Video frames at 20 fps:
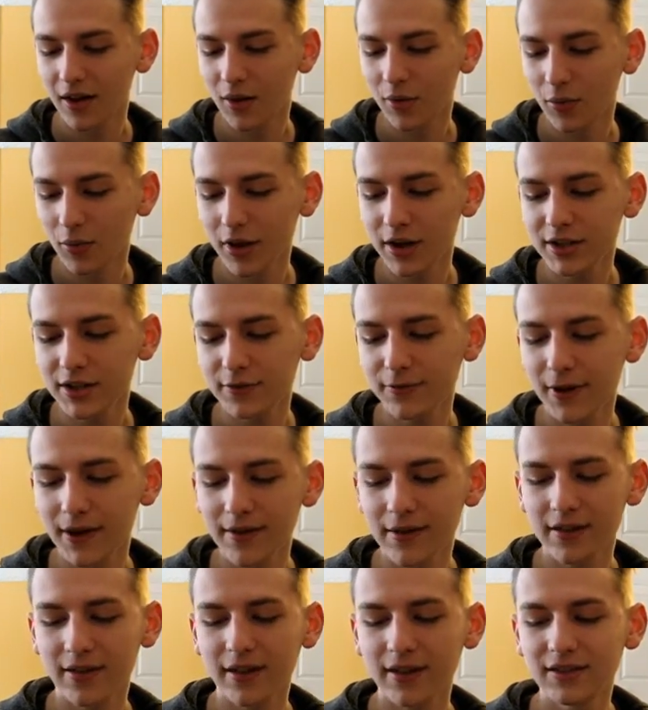What is your
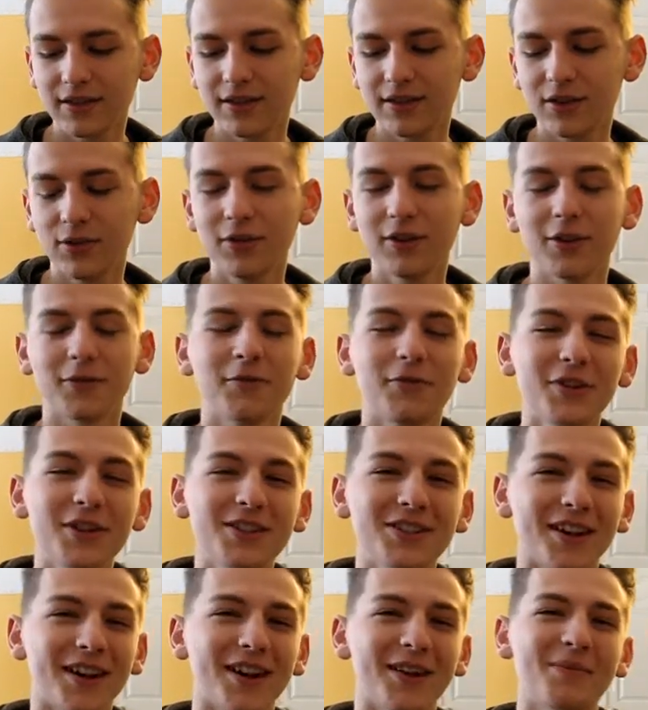favorite thing to do in your free
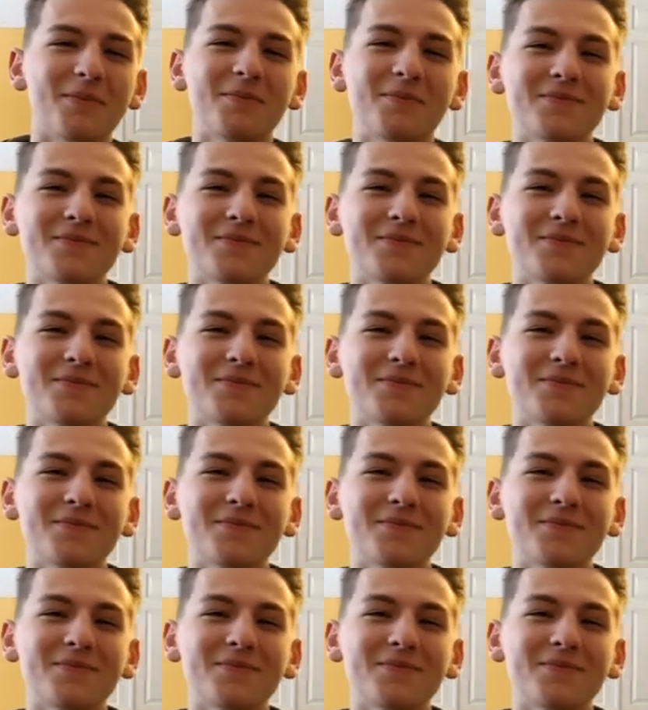time?